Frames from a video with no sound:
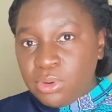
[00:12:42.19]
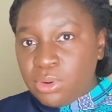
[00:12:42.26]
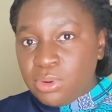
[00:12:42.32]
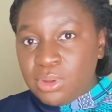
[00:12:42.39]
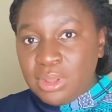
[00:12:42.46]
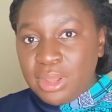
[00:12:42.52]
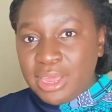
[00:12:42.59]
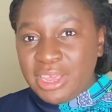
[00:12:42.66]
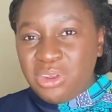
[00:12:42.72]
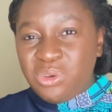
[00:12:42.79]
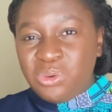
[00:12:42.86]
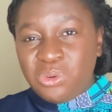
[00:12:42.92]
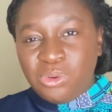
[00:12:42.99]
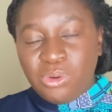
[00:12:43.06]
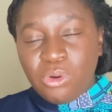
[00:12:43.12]
online
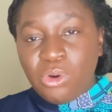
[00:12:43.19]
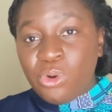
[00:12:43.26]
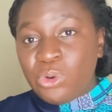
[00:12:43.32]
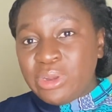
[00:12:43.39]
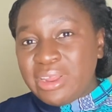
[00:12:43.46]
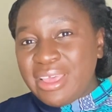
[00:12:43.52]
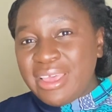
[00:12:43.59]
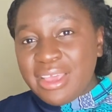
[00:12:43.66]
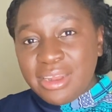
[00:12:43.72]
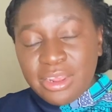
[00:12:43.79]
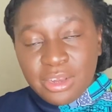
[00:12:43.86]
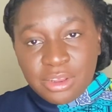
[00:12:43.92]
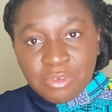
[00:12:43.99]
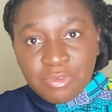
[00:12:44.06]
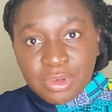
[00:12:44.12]
or on any
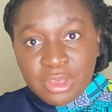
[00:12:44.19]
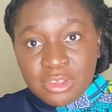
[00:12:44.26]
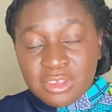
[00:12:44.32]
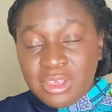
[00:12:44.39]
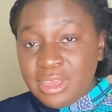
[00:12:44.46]
device